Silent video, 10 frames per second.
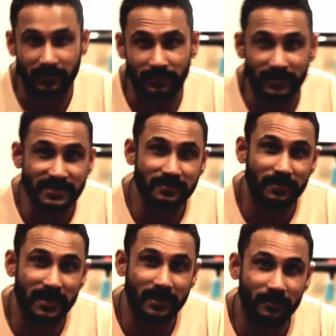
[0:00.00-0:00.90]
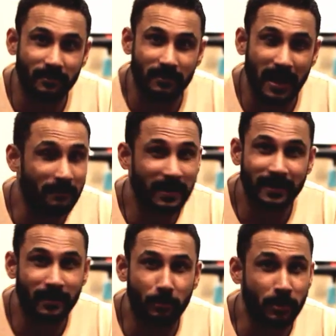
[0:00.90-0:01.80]
The reason being, I'm
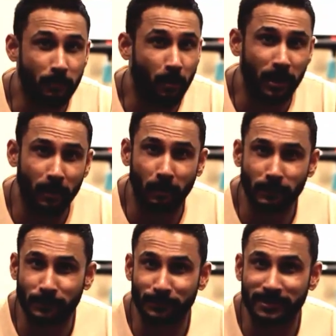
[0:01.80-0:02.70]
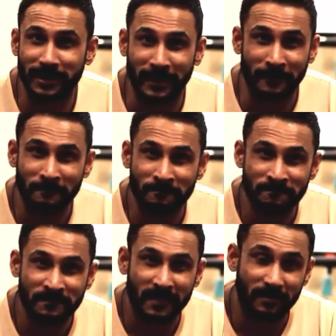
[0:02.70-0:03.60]
like a good boy all through the day.
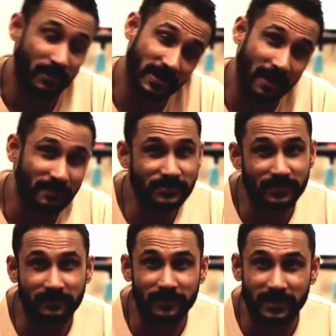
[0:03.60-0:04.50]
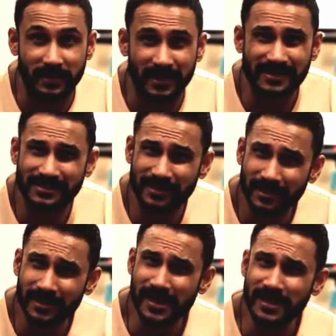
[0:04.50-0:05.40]
It happens to everybody. And
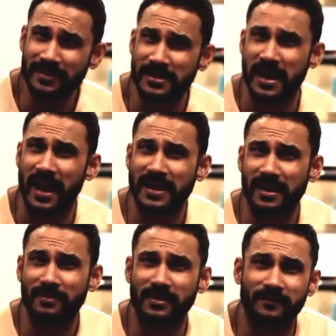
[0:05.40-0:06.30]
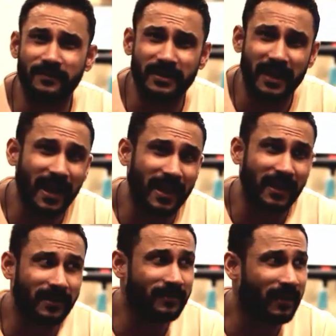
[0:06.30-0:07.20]
suddenly in the night, I'm a different guy.
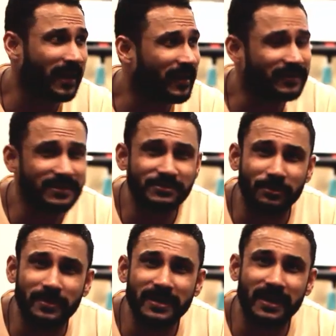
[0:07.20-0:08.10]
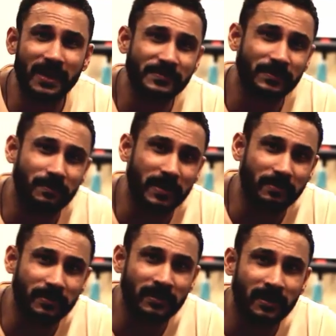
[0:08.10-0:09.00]
And I know I hear this so many times from
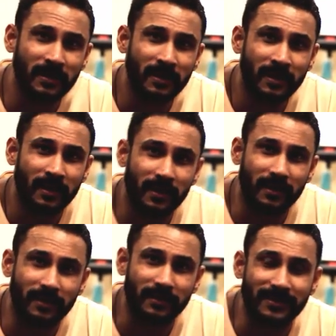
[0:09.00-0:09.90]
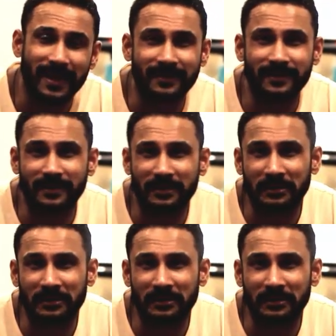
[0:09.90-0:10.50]
people that,